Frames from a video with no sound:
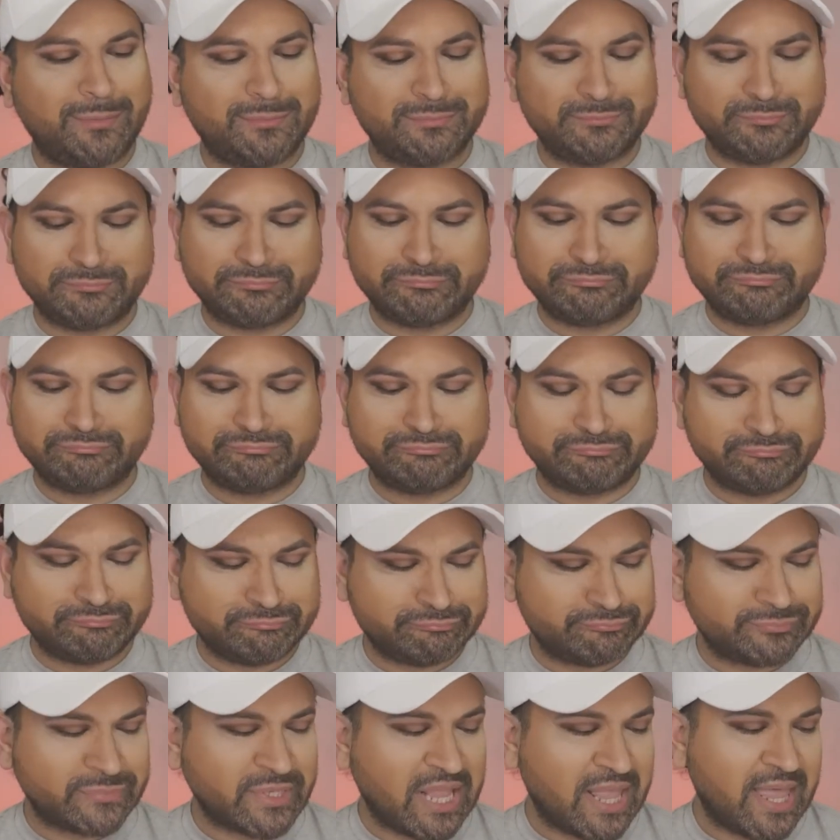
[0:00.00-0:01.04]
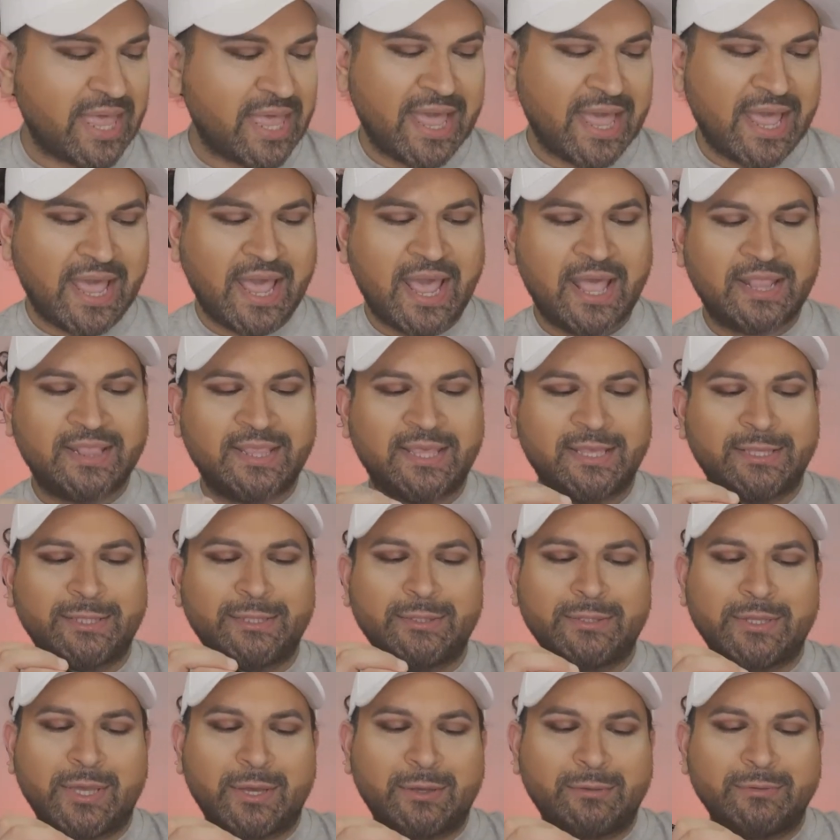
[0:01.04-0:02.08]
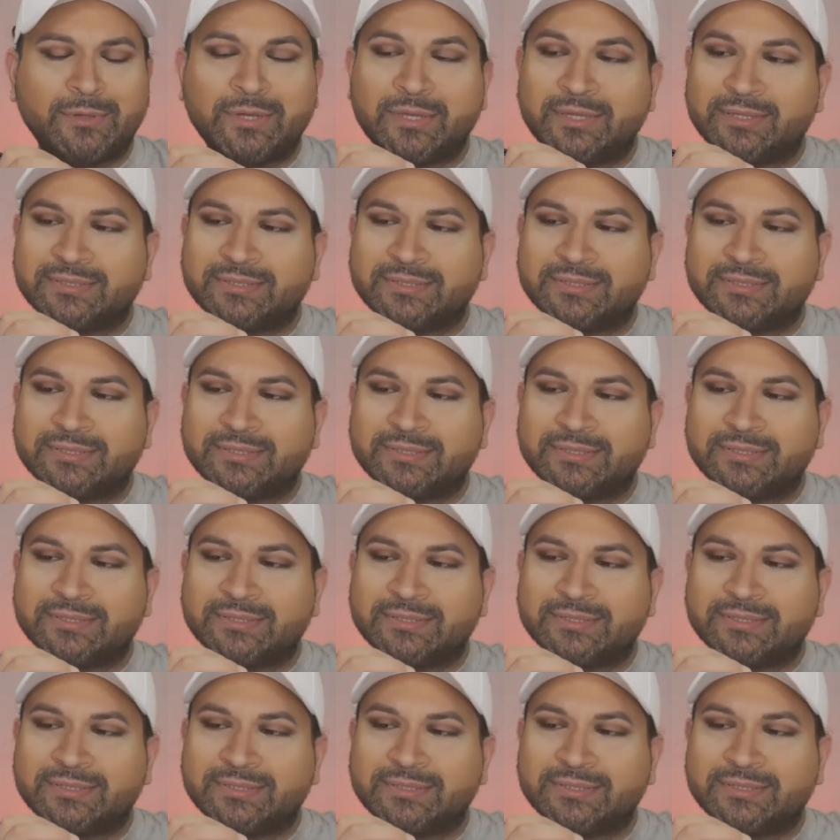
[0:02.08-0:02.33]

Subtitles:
And then, you know,